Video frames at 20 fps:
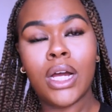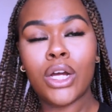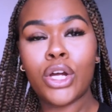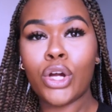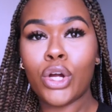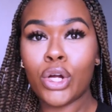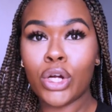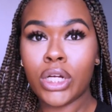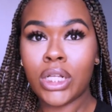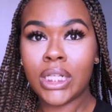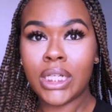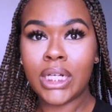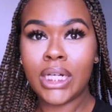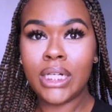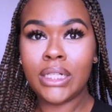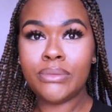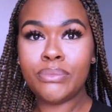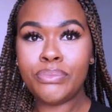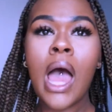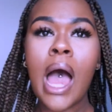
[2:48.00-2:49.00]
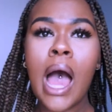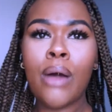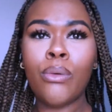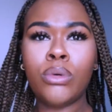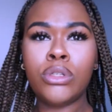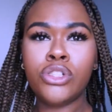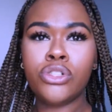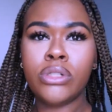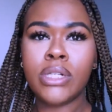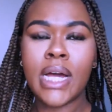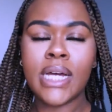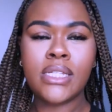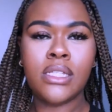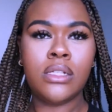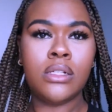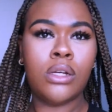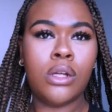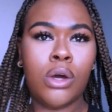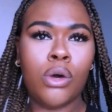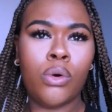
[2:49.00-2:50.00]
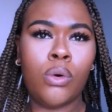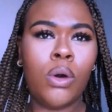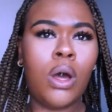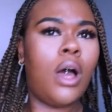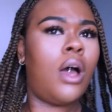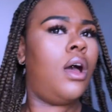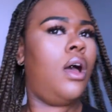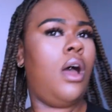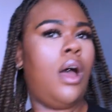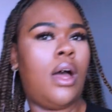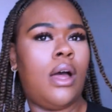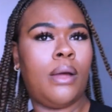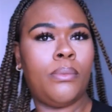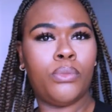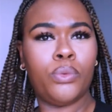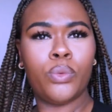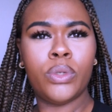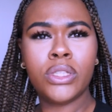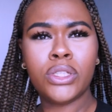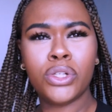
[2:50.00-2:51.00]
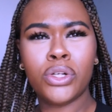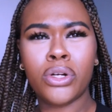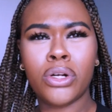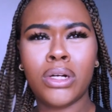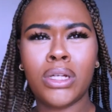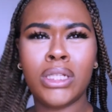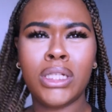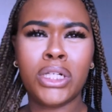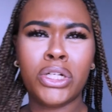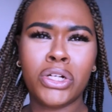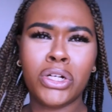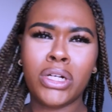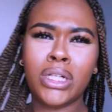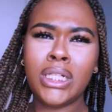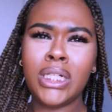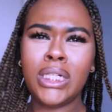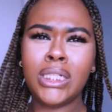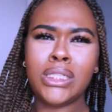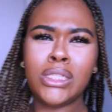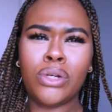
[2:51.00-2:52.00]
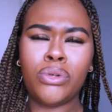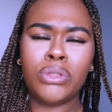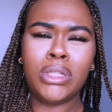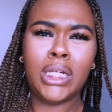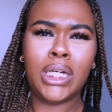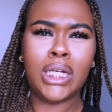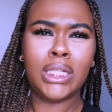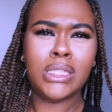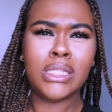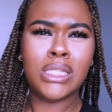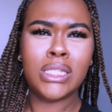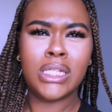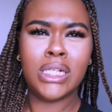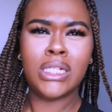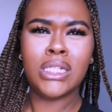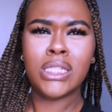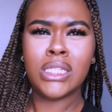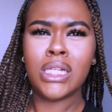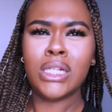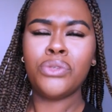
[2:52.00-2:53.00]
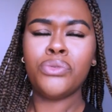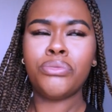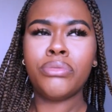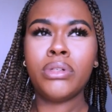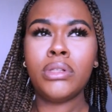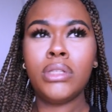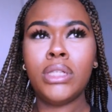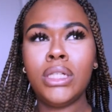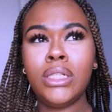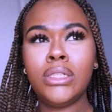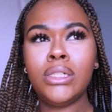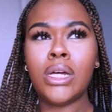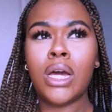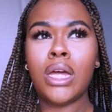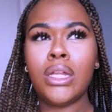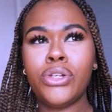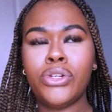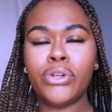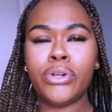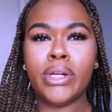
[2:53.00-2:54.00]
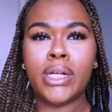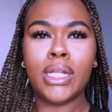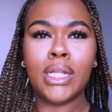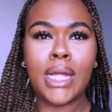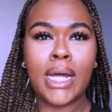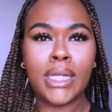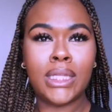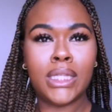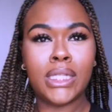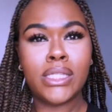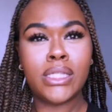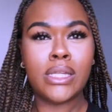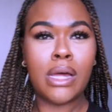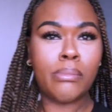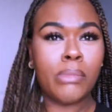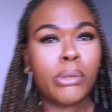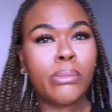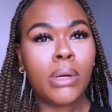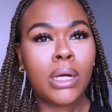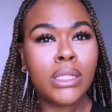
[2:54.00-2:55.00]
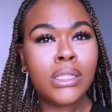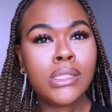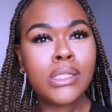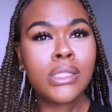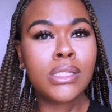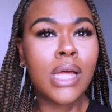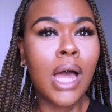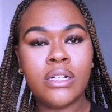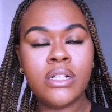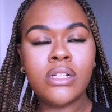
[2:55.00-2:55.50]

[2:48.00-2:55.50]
curly i want you guys to know um, with curly curly is only in season really during like the summer months